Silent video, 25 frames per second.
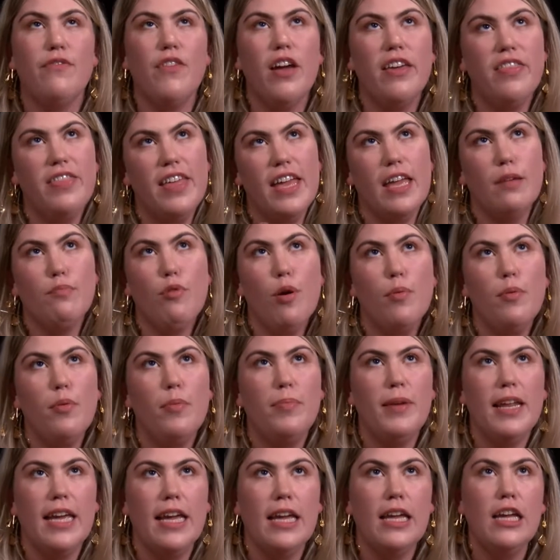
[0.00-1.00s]
I think,
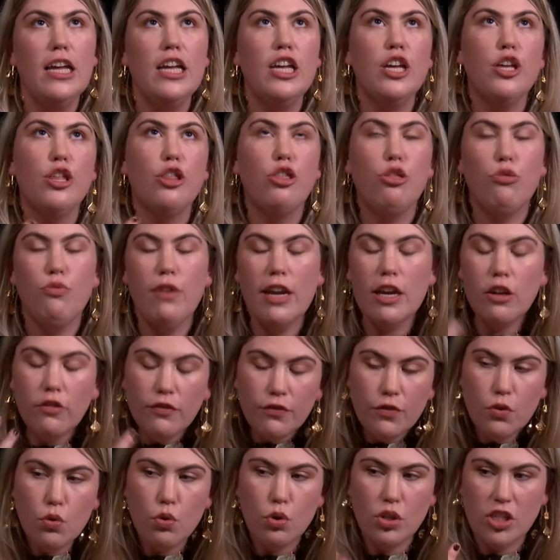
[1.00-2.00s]
probably 3 or
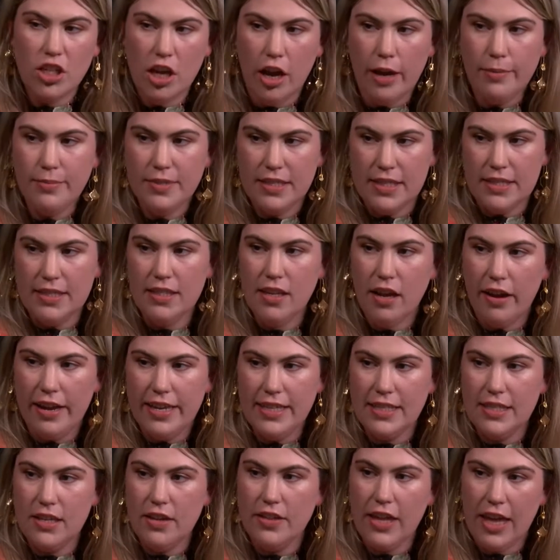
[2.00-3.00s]
4 times the
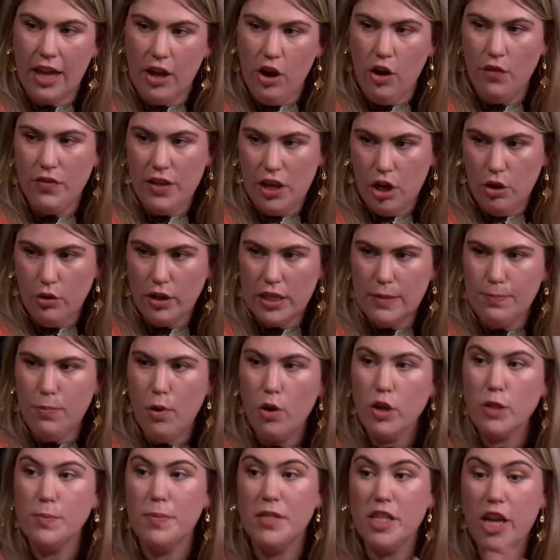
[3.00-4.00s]
size of the longest
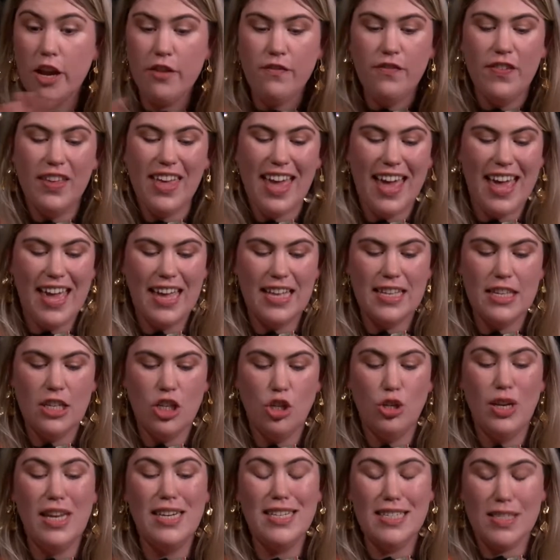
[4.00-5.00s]
box. But don't forget, you
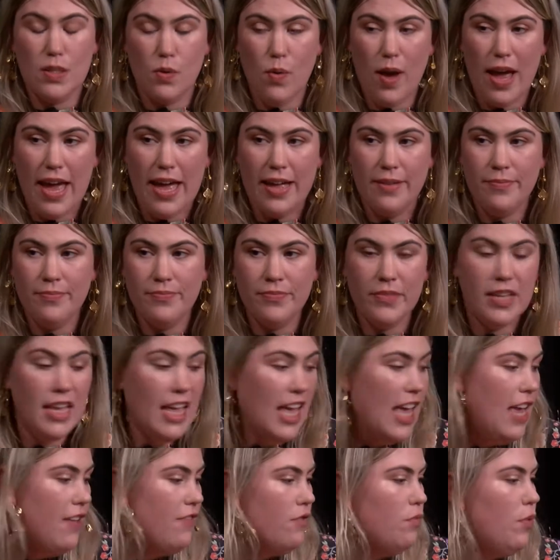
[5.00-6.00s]
need a square,
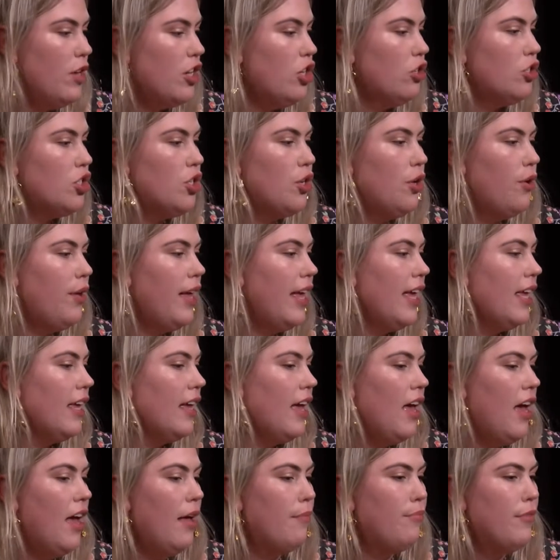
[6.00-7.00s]
even when you're doing
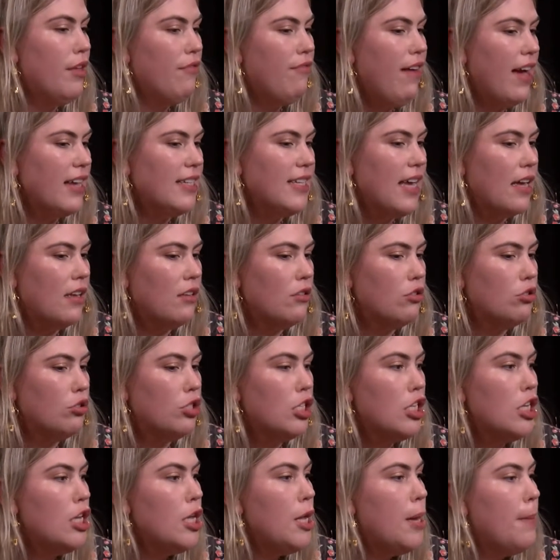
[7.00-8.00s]
a rectangle.
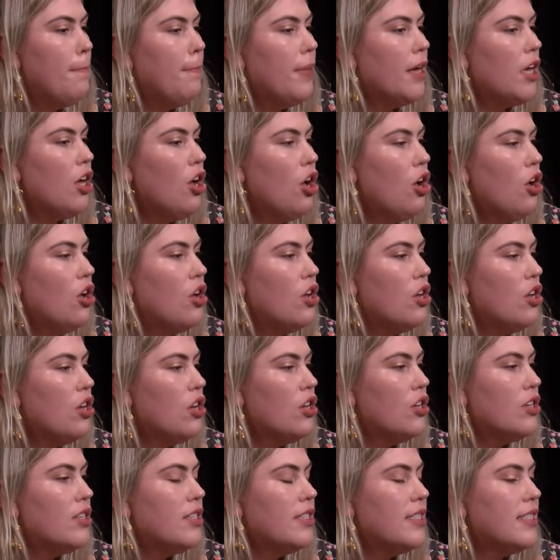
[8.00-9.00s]

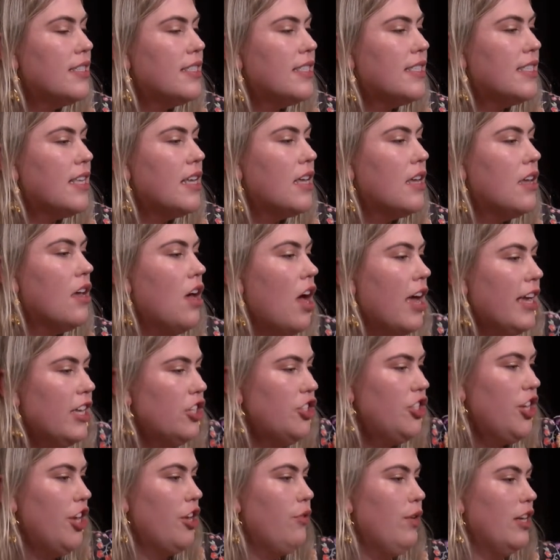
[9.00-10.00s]
Because I can
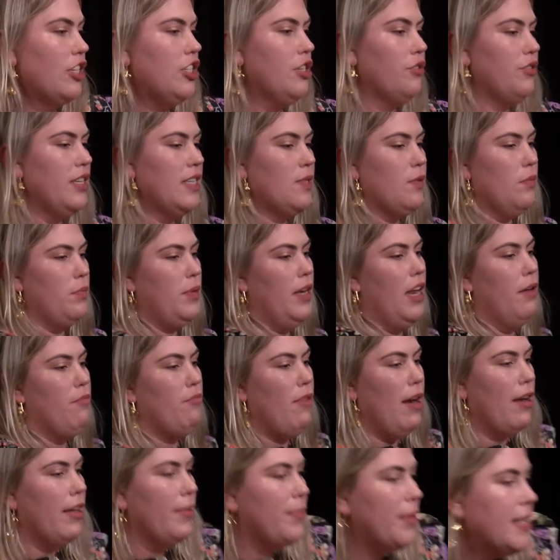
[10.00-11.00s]
show you actually on this one, we'll
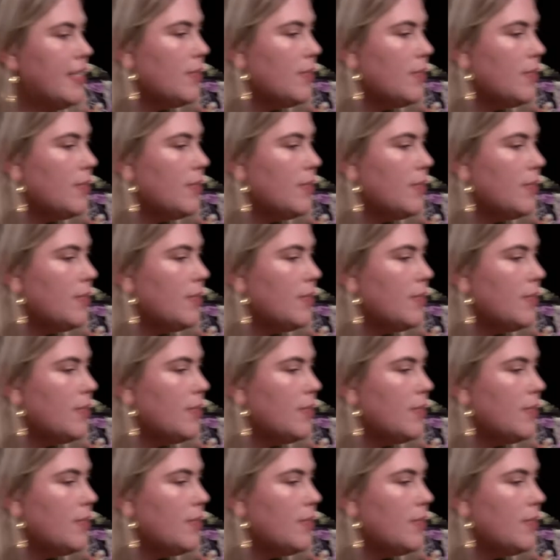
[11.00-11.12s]
unwrap this